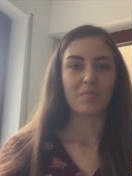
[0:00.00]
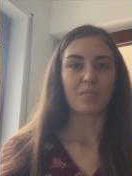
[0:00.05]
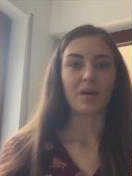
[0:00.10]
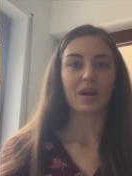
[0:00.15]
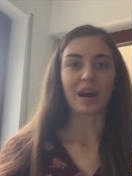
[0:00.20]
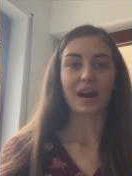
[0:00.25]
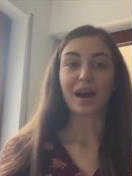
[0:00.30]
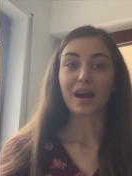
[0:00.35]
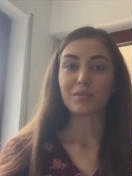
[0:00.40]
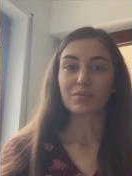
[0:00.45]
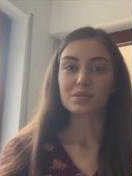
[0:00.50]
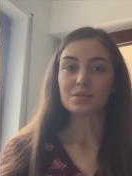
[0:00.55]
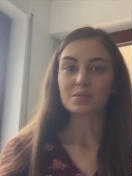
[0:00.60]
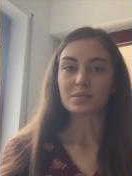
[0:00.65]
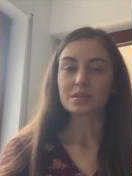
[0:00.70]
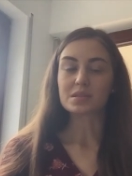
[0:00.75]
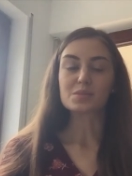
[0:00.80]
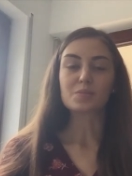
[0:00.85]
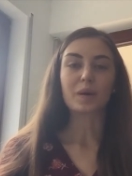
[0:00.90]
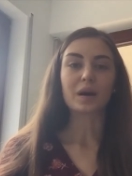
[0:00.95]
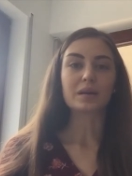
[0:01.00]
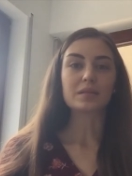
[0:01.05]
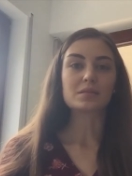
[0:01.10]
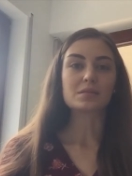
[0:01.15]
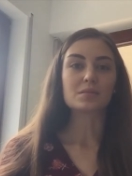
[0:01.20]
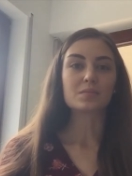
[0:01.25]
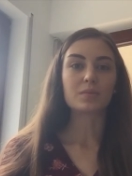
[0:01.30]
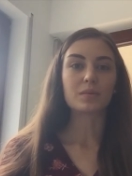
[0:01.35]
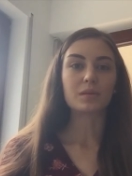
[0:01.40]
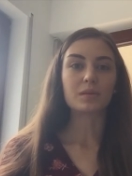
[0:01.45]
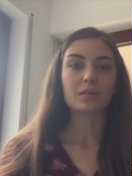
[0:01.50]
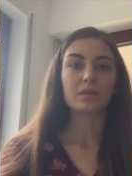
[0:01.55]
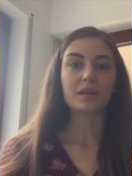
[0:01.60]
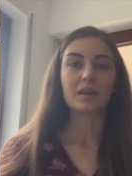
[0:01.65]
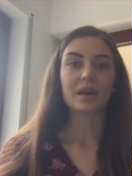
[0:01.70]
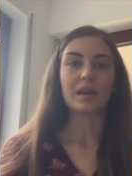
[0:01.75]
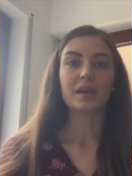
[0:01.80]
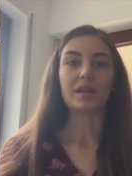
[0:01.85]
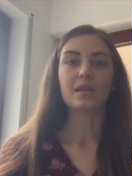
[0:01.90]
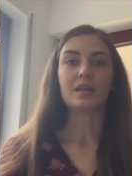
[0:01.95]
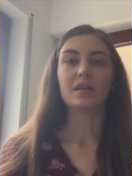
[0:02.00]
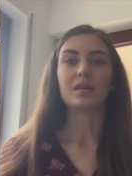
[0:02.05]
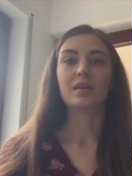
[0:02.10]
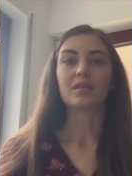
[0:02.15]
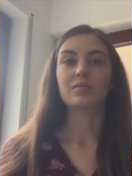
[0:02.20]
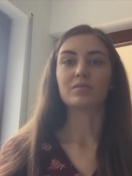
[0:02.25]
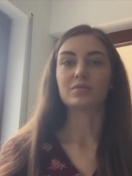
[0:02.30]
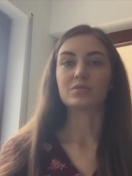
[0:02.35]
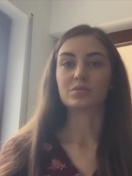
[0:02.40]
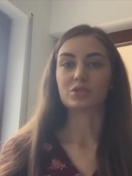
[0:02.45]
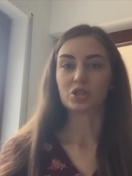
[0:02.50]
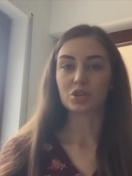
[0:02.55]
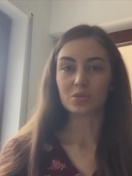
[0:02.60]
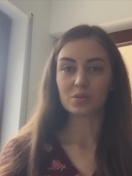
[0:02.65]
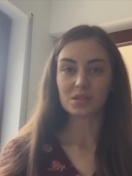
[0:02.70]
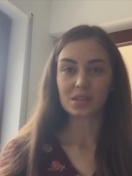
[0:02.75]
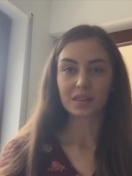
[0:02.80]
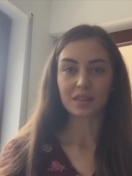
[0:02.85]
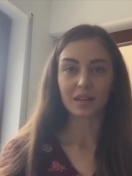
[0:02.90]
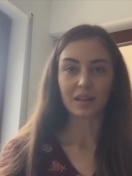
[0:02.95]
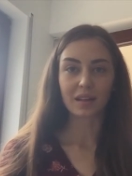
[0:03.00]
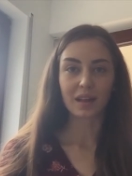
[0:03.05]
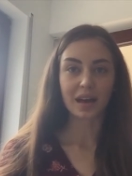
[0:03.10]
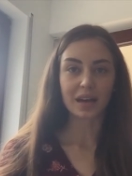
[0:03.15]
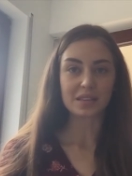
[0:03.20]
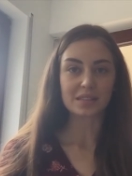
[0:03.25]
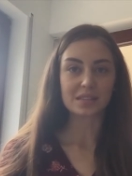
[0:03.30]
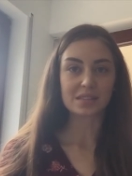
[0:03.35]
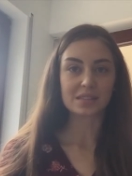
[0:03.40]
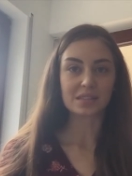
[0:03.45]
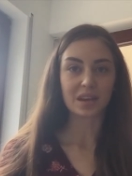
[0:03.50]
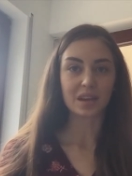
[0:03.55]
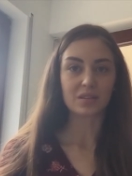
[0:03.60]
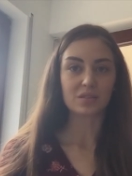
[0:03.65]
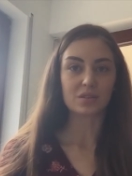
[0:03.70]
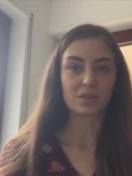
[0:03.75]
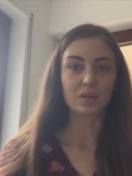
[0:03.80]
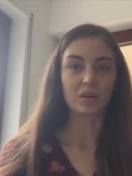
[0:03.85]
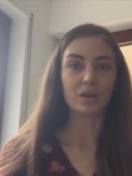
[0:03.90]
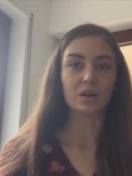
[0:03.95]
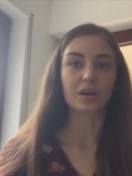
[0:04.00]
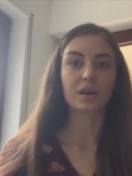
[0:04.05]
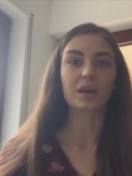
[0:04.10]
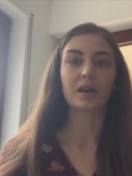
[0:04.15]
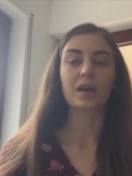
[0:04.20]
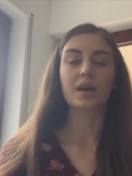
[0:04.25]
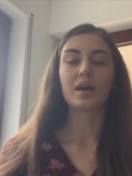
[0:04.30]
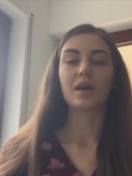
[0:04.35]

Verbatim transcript: but I was responsible in choosing the classes I took,